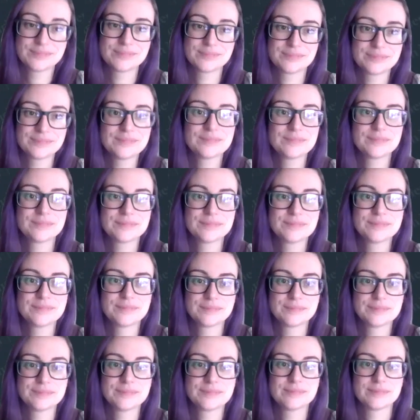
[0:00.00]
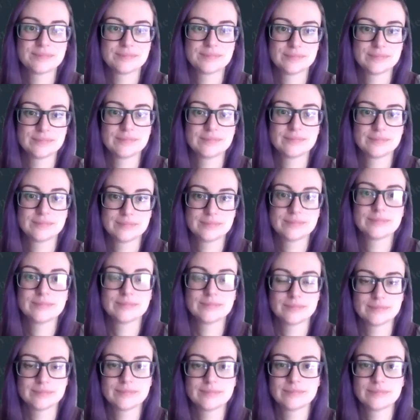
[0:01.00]

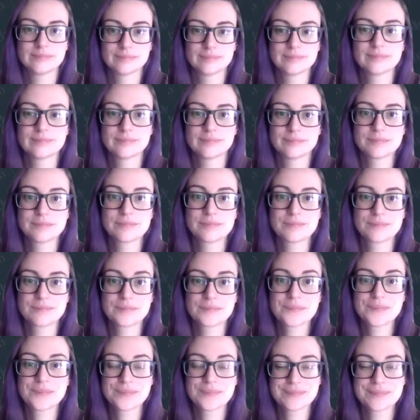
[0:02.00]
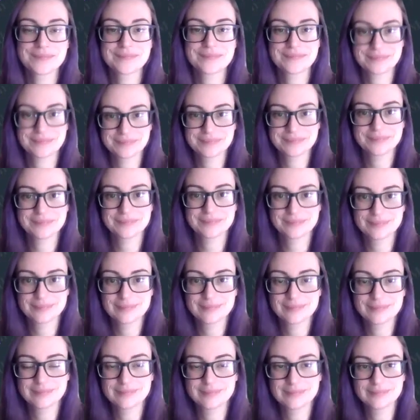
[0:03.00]
The person shown says nothing.